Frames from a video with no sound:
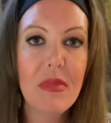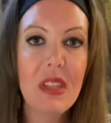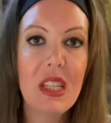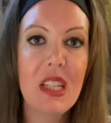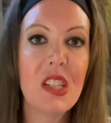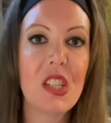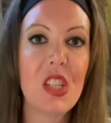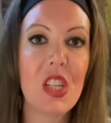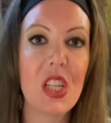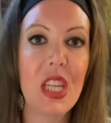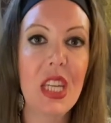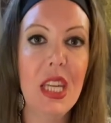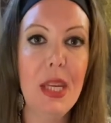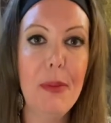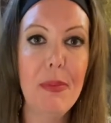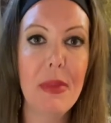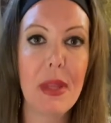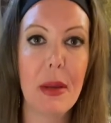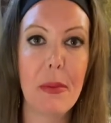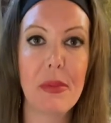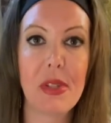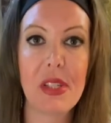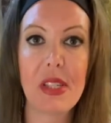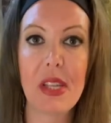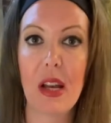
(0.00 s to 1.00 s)
to keep
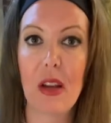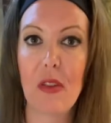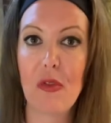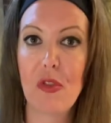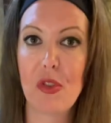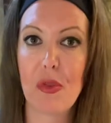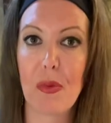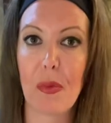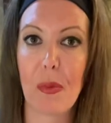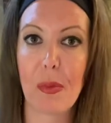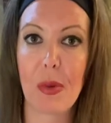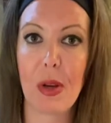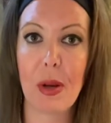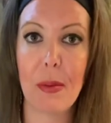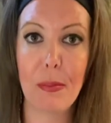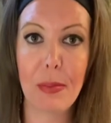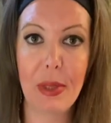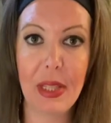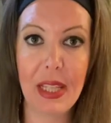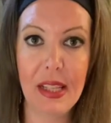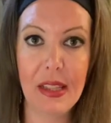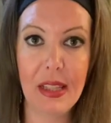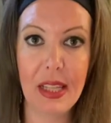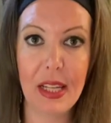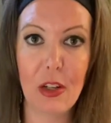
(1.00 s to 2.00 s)
themselves from
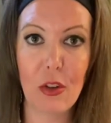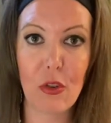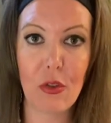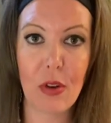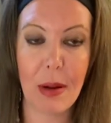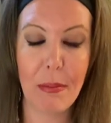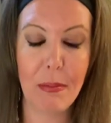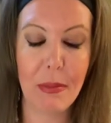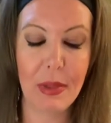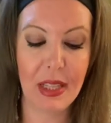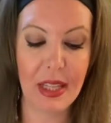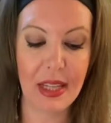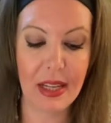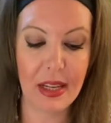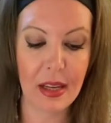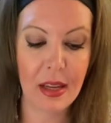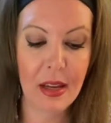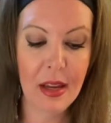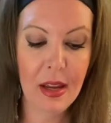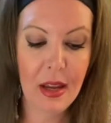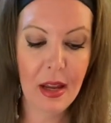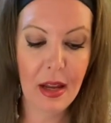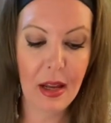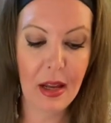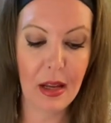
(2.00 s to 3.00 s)
completely crumbling.
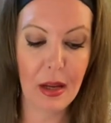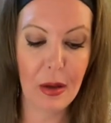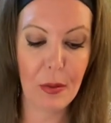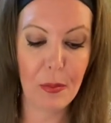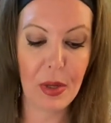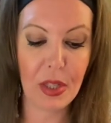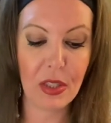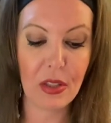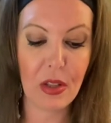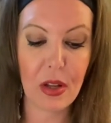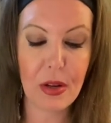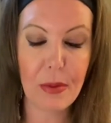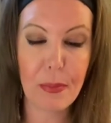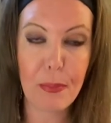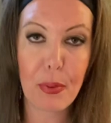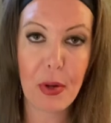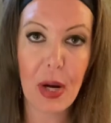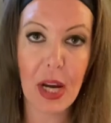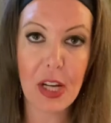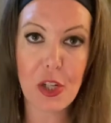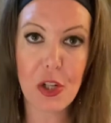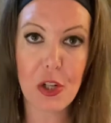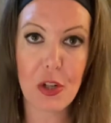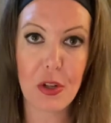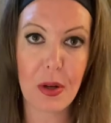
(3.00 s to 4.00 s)
Um, a lot of
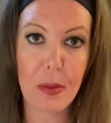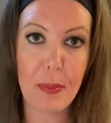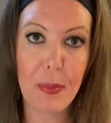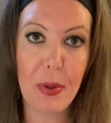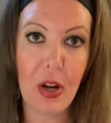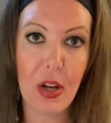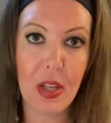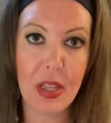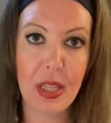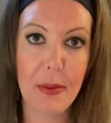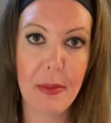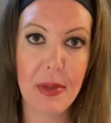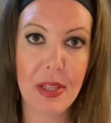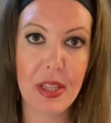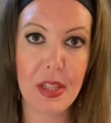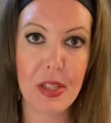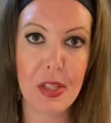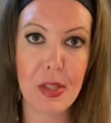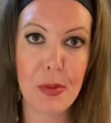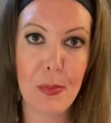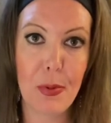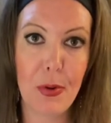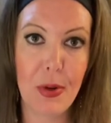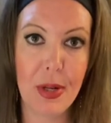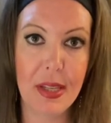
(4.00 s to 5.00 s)
pressure upon them at
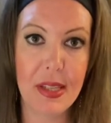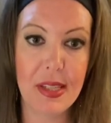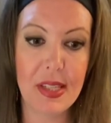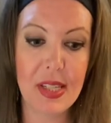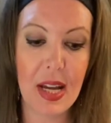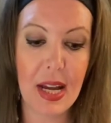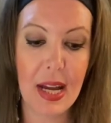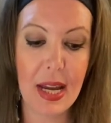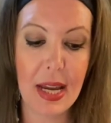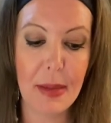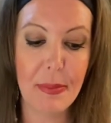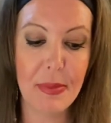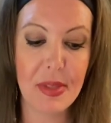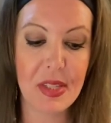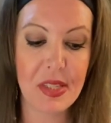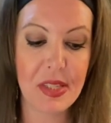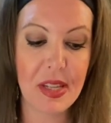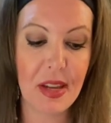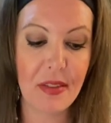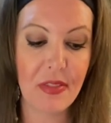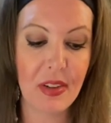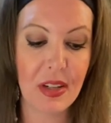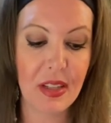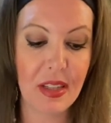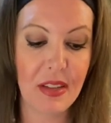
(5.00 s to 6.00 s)
this point in time. This
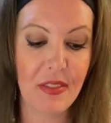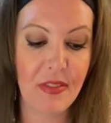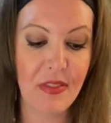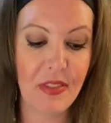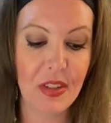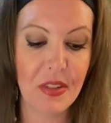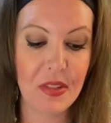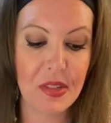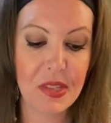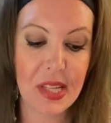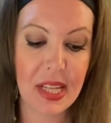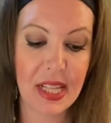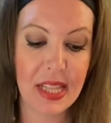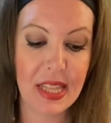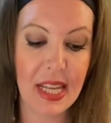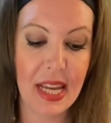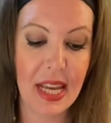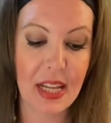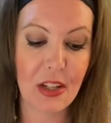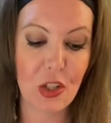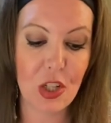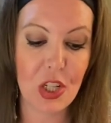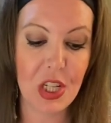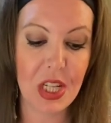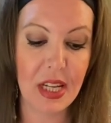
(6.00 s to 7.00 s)
definitely feels like the
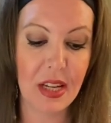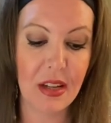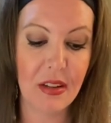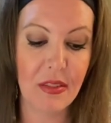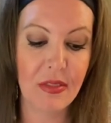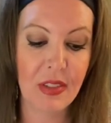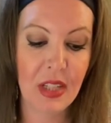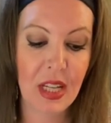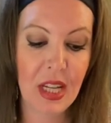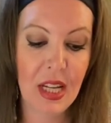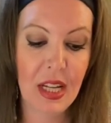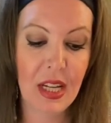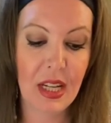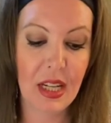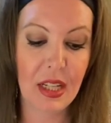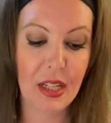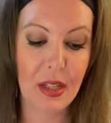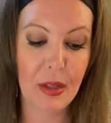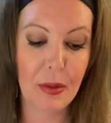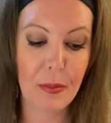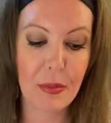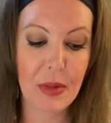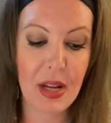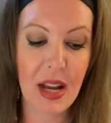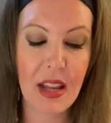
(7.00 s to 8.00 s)
energy of
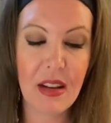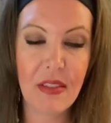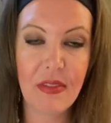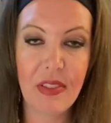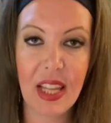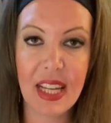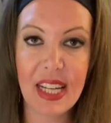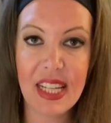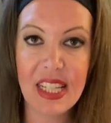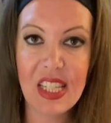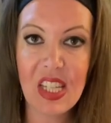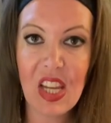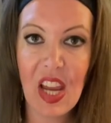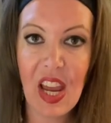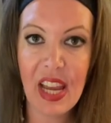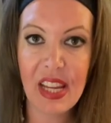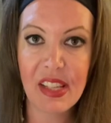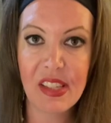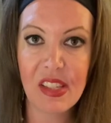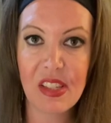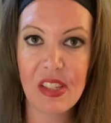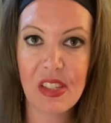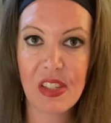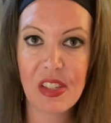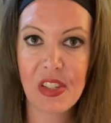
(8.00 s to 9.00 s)
um, kind of like
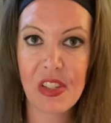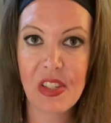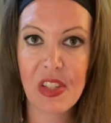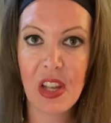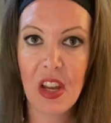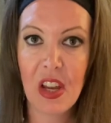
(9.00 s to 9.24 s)
tests,